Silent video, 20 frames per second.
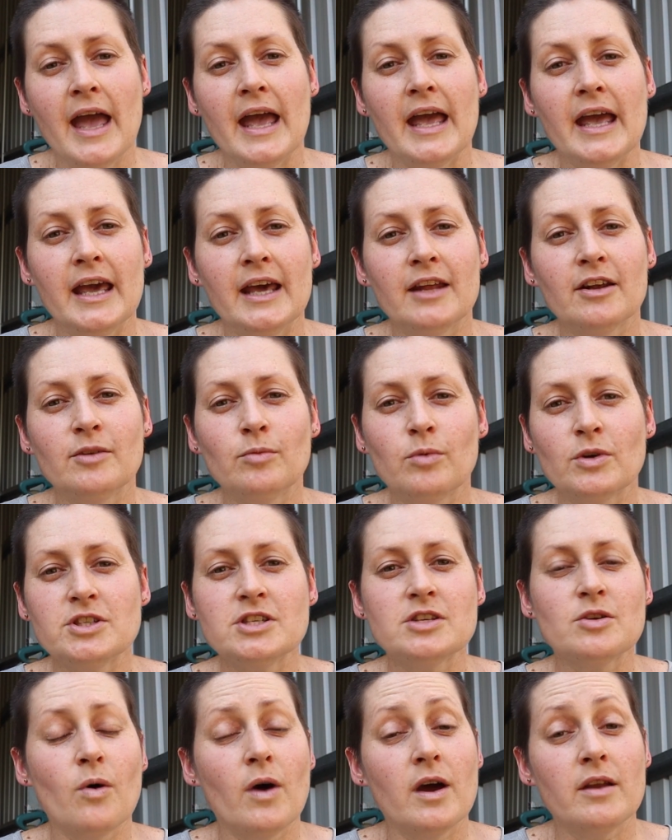And I'd
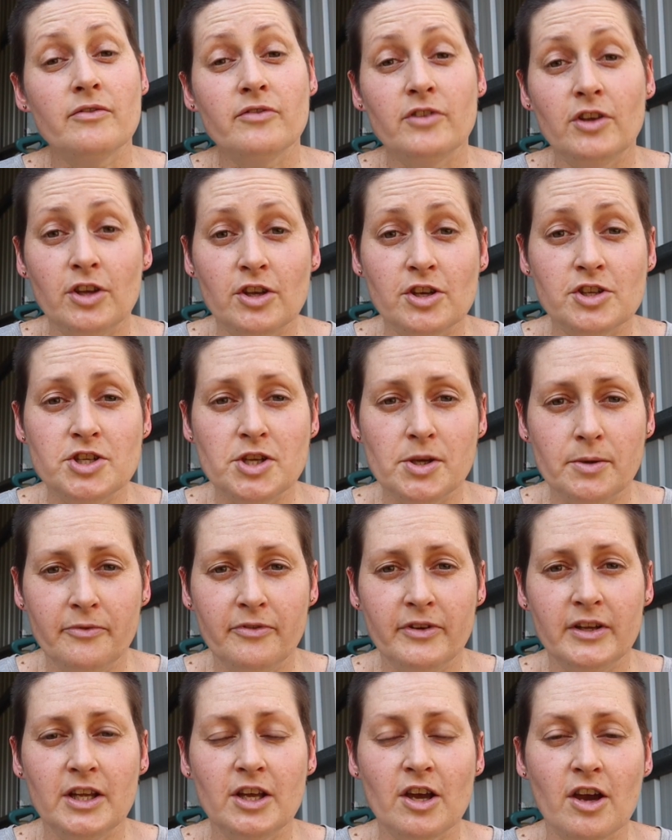watched quite a few YouTube
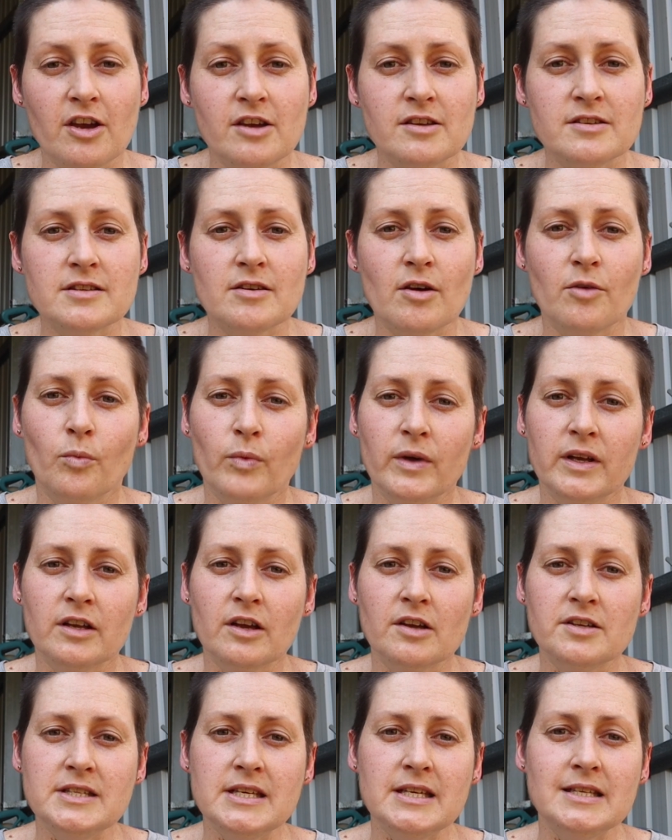videos on
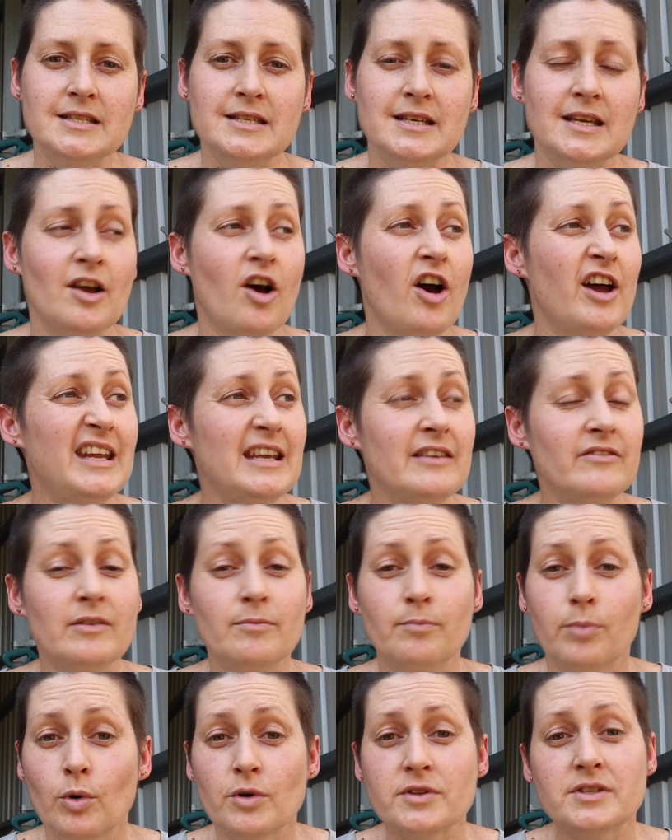window tinting. I'd
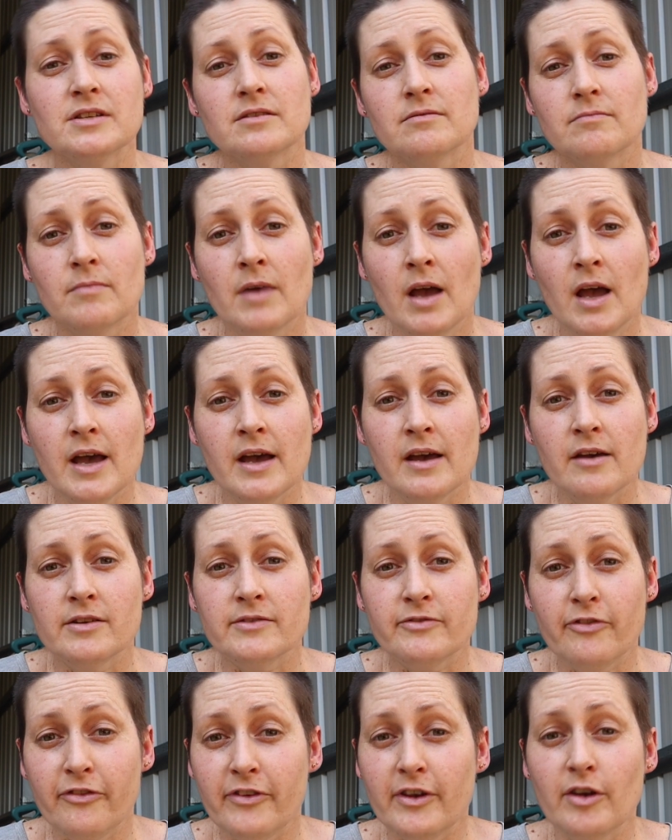even bought some
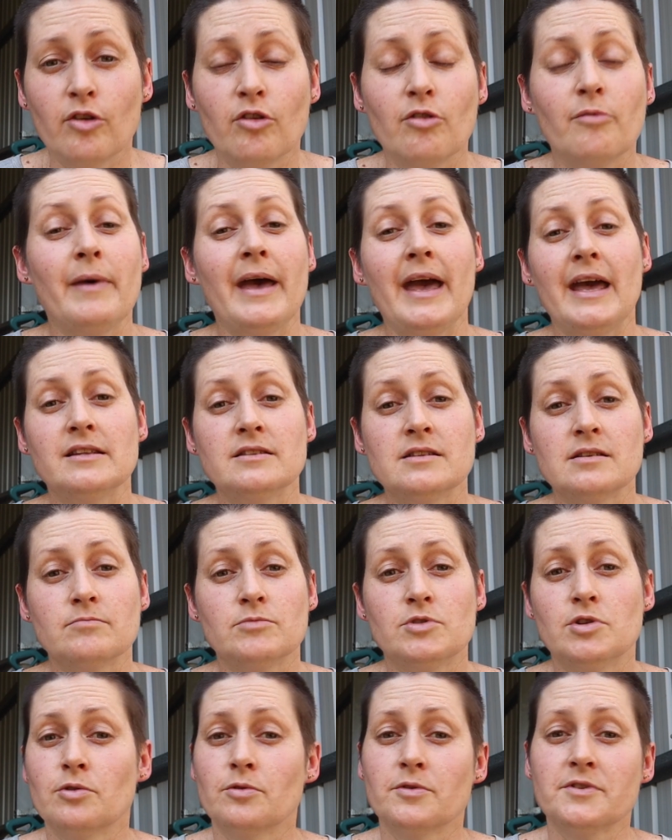film and some
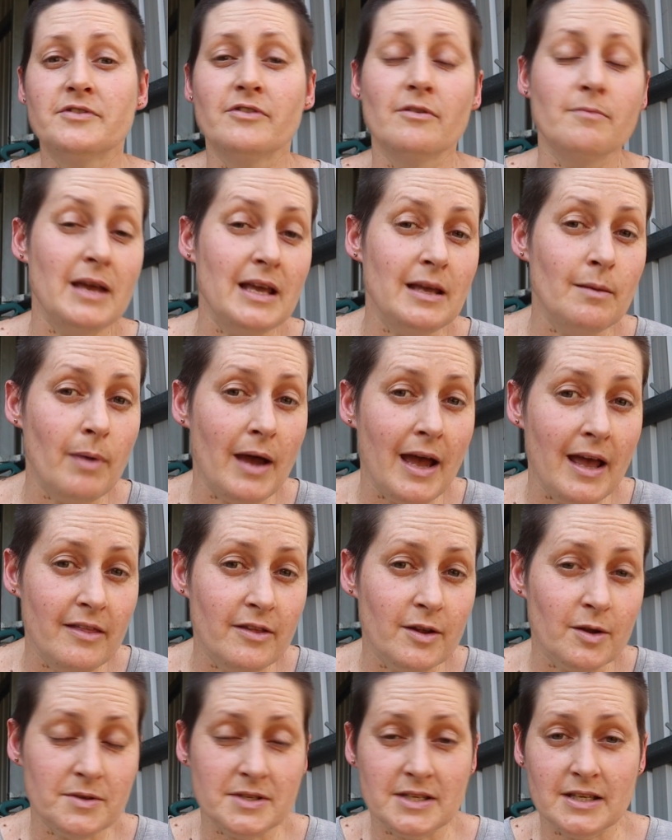tools from eBay
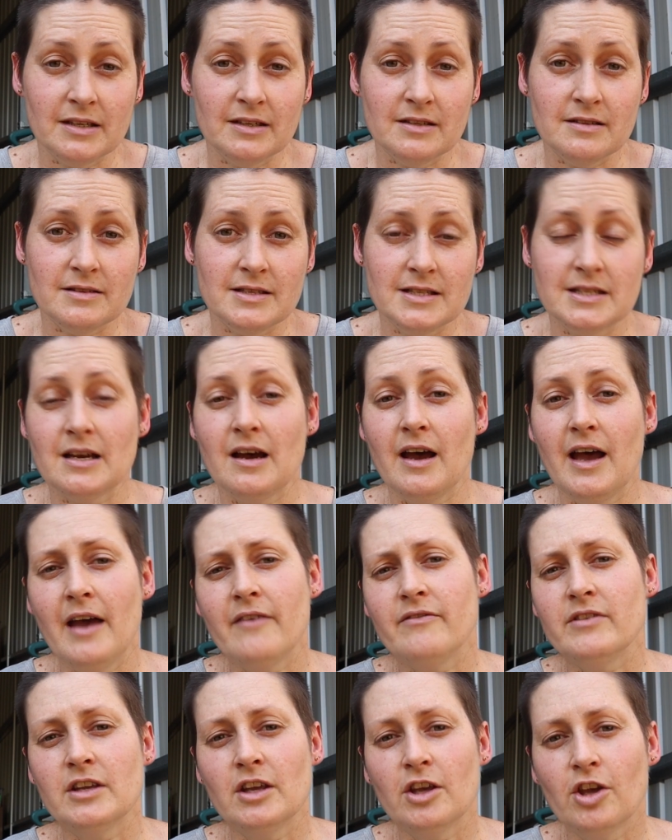that I was going to start
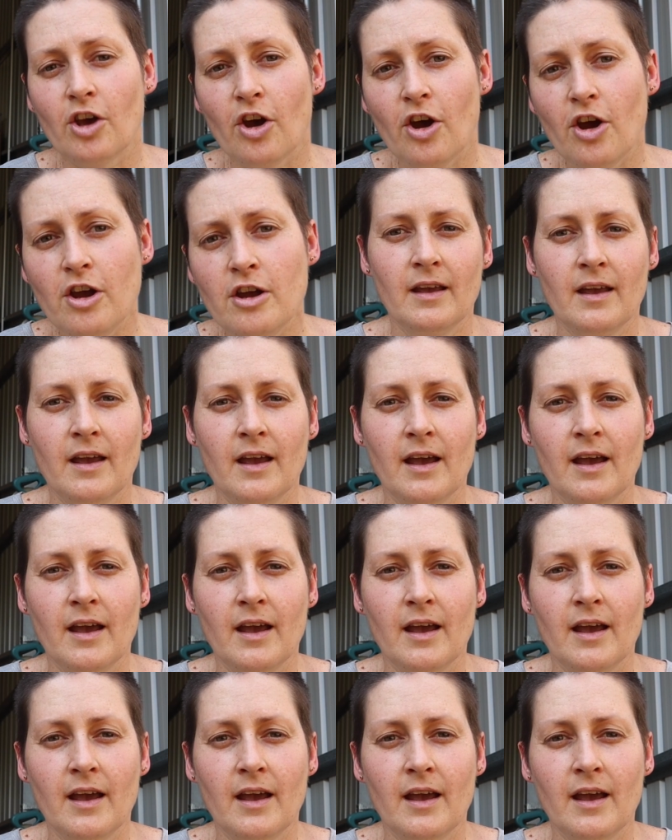having a go.